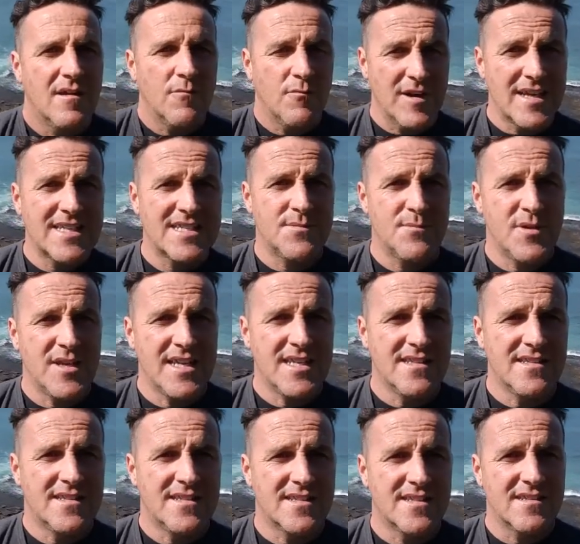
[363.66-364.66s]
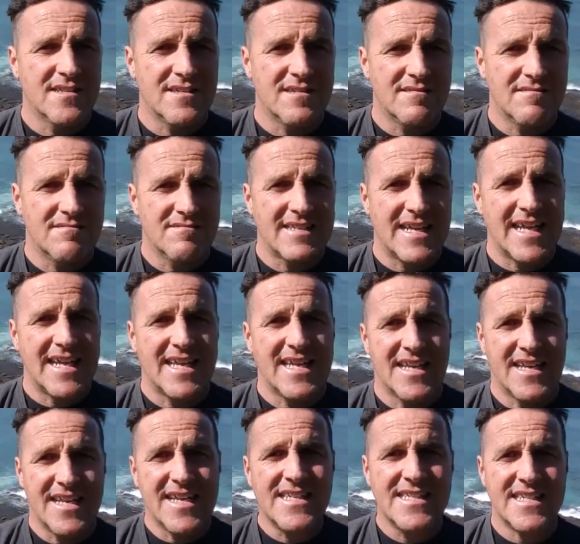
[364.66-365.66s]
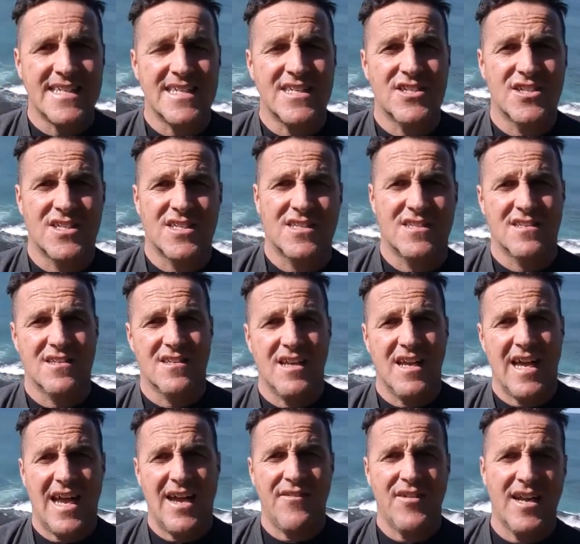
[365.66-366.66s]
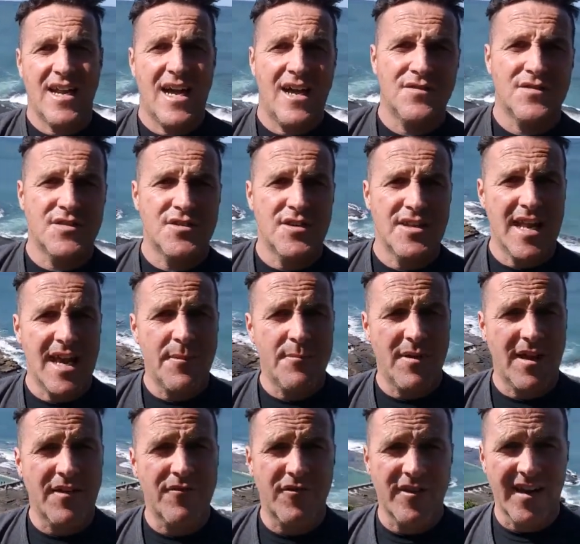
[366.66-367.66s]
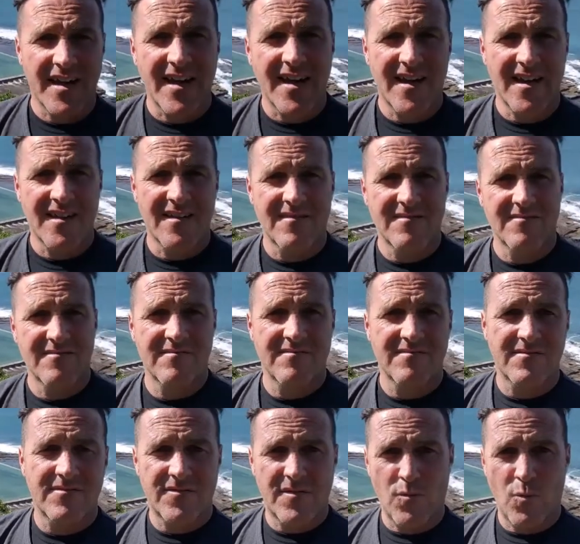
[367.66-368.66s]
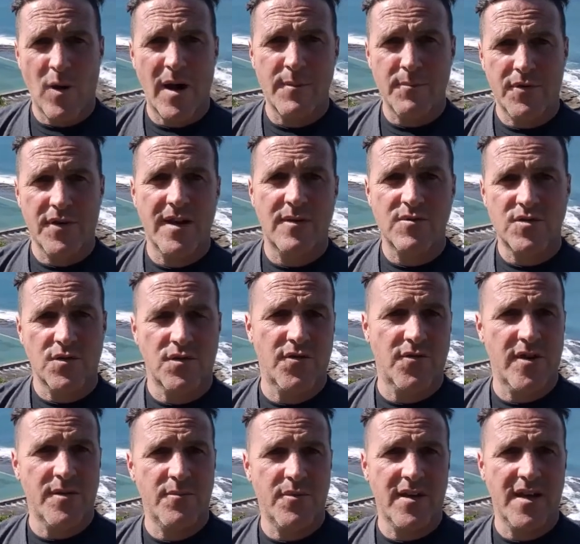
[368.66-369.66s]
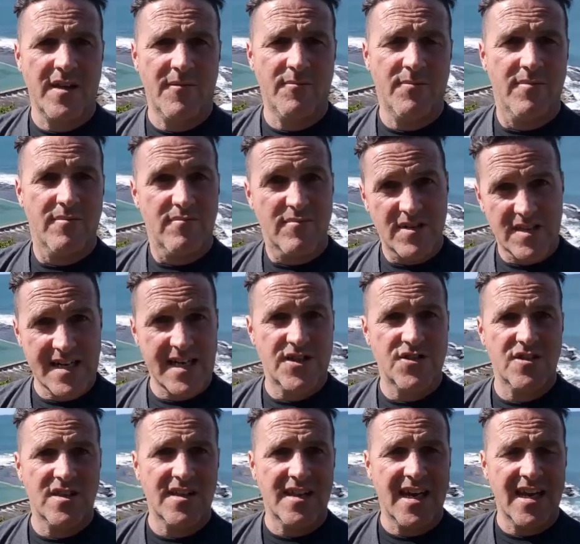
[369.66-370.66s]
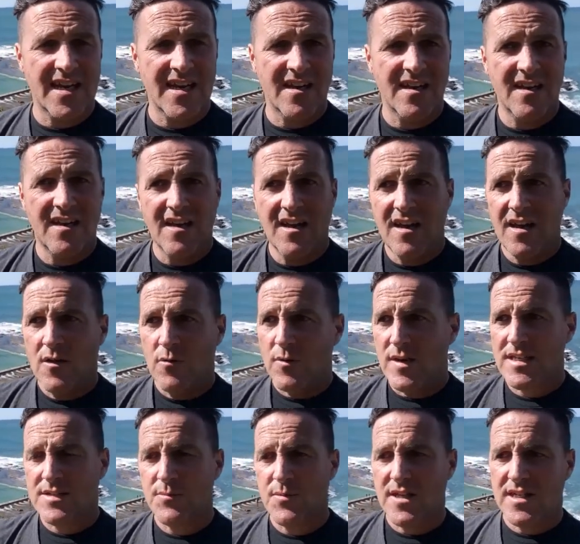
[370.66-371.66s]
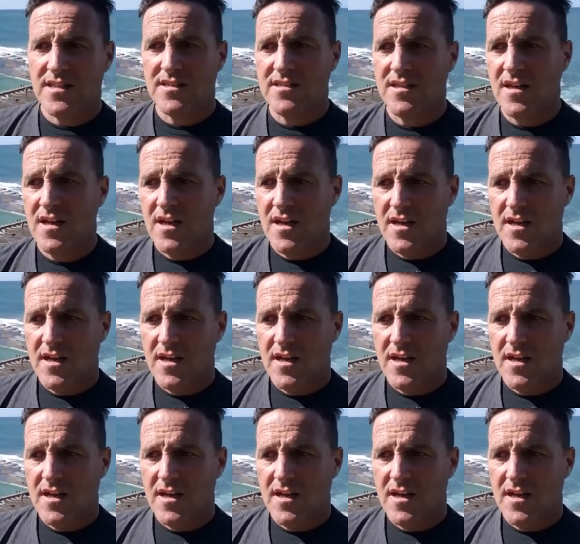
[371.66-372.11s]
rest means taking it easy and just having an afternoon nap every day from 1 p.m. till 3 p.m, scheduling that in. Rest means